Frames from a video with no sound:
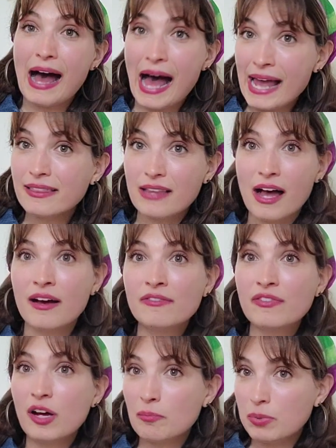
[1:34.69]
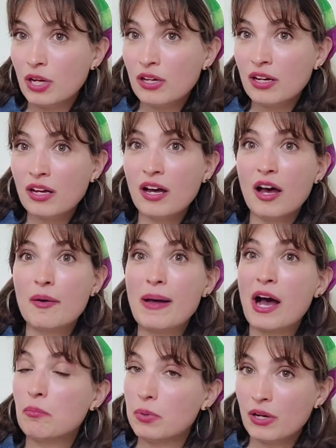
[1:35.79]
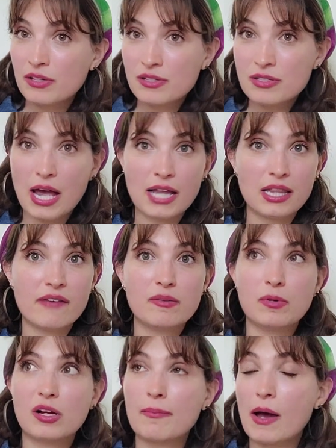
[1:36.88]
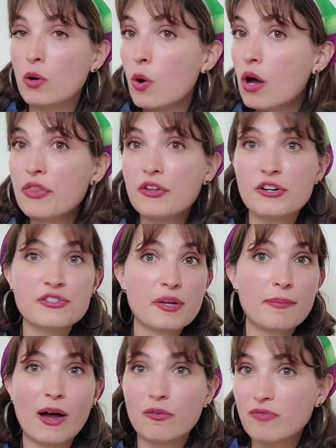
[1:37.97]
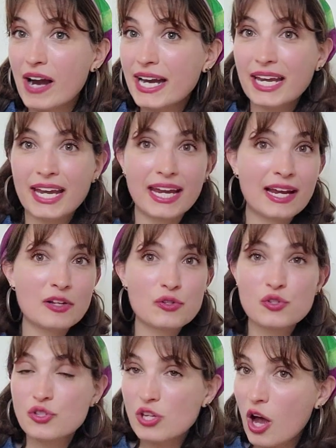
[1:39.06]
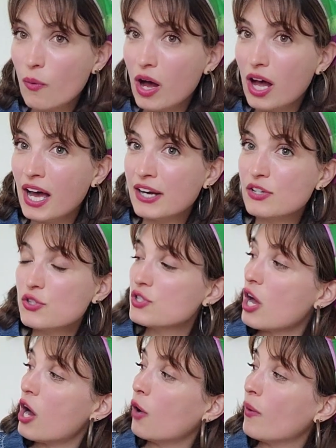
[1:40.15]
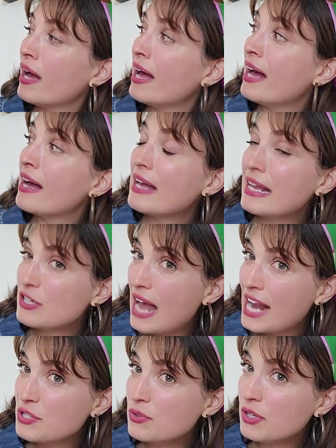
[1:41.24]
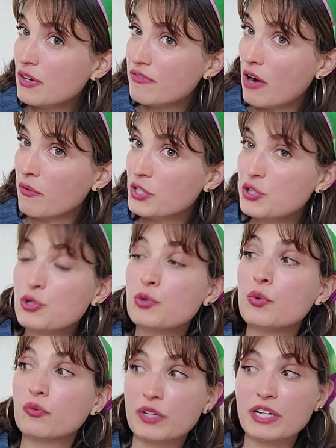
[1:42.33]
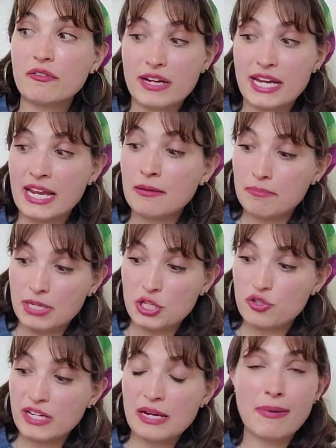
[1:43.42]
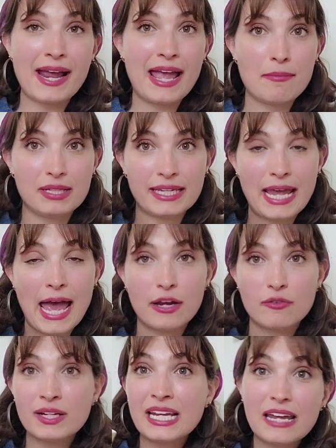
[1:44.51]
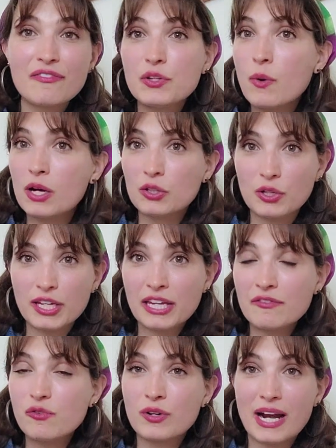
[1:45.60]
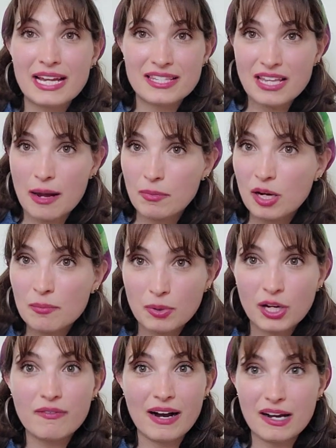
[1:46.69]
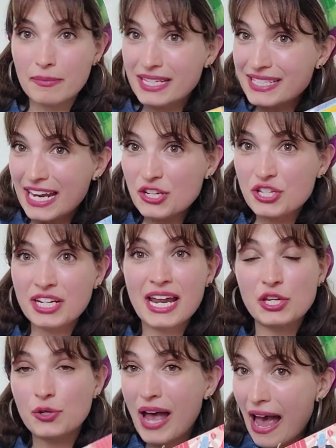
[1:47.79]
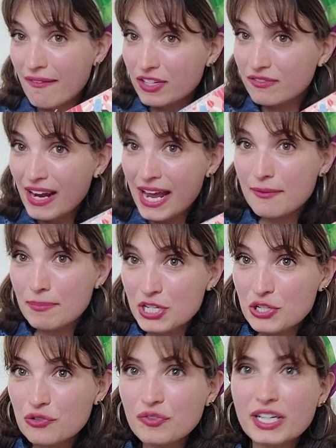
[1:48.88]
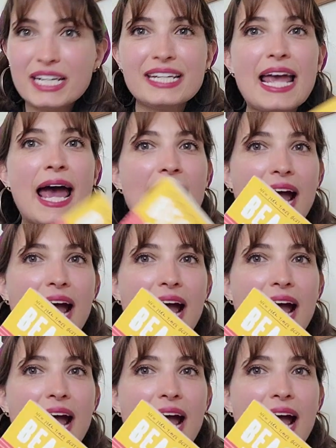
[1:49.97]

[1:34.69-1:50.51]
I love a book about books. I love a book about authors, about writing, so on. So I do look forward to rereading Beach Read by Emily Henry. If you are looking for a summer book recommendation and you haven't read Beach Read yet,